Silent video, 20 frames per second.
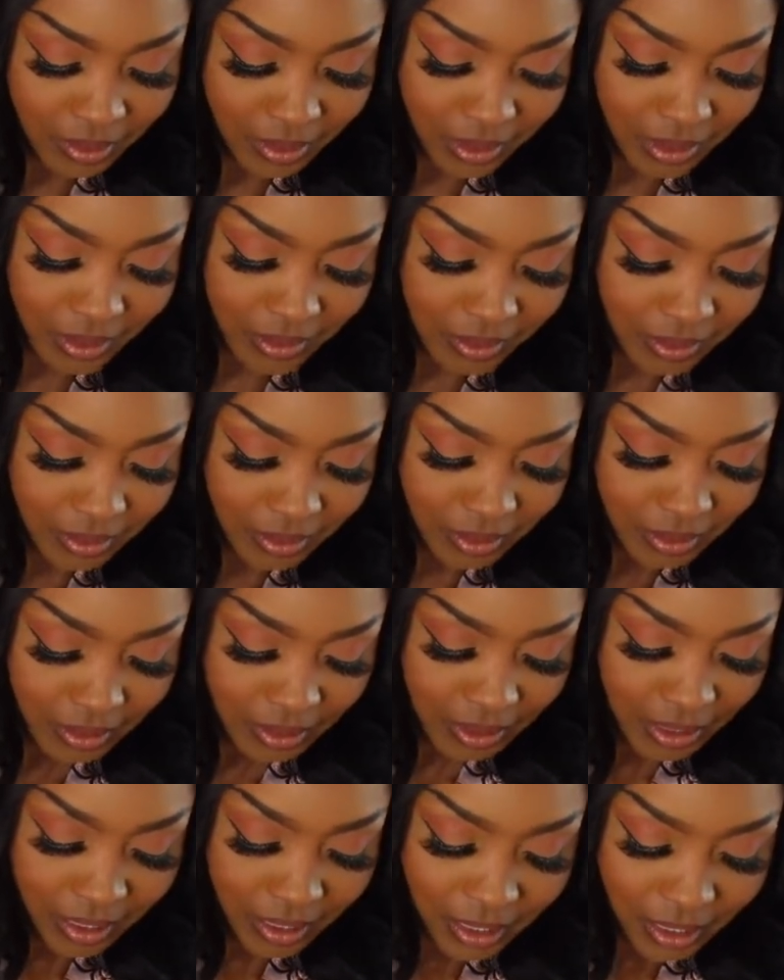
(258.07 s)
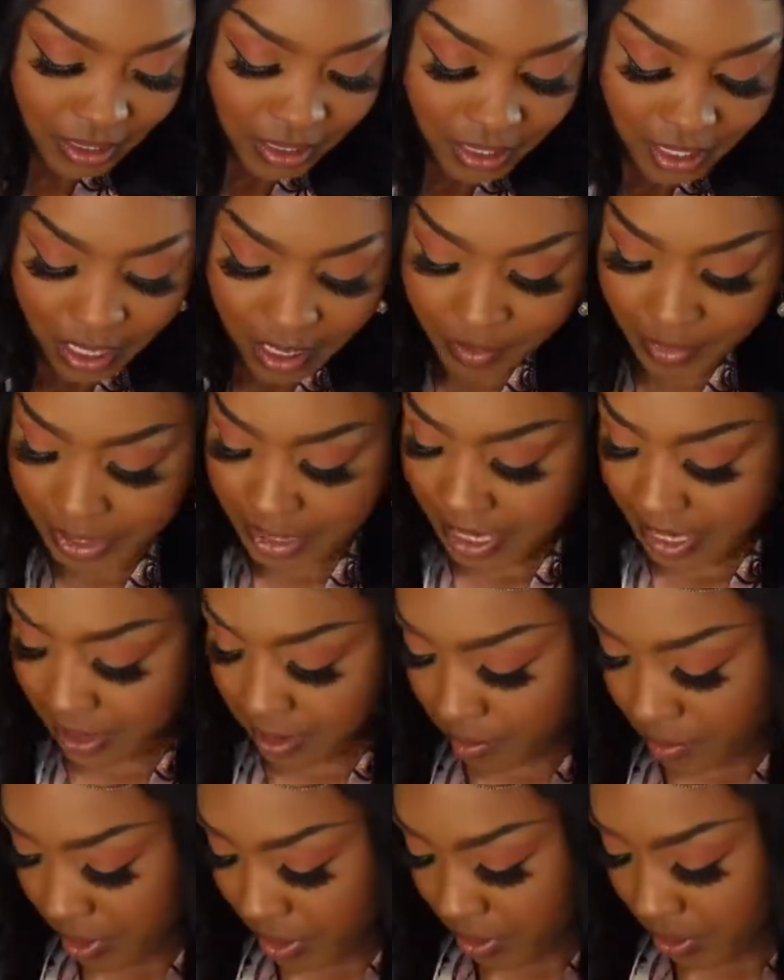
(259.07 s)
I'm going to take the
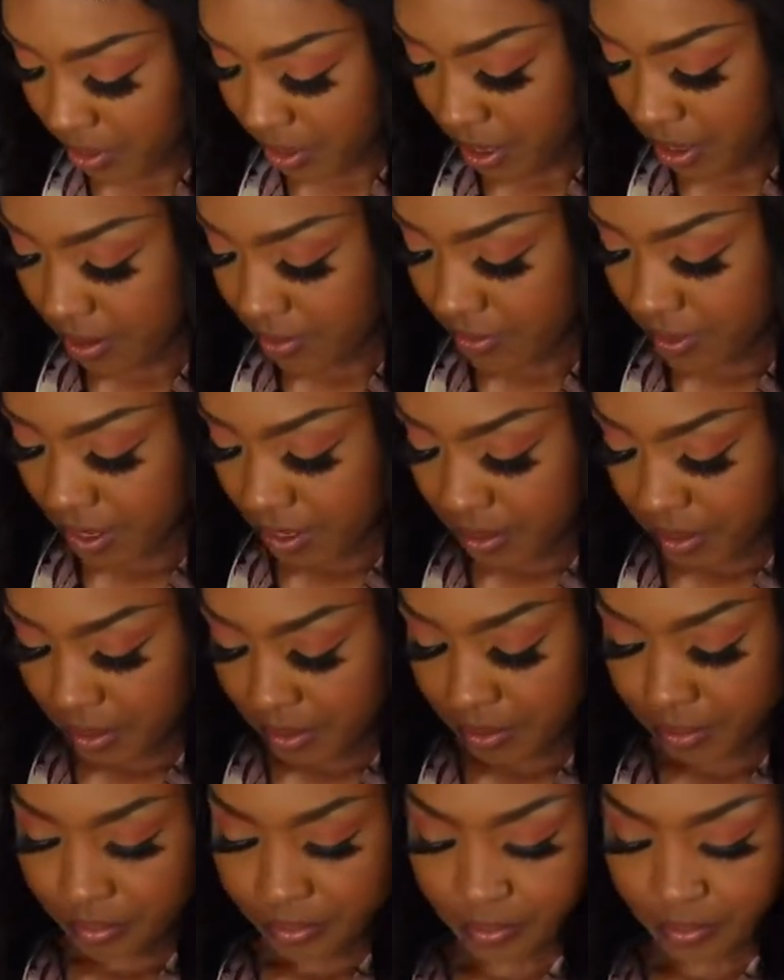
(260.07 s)
bows off, y'all.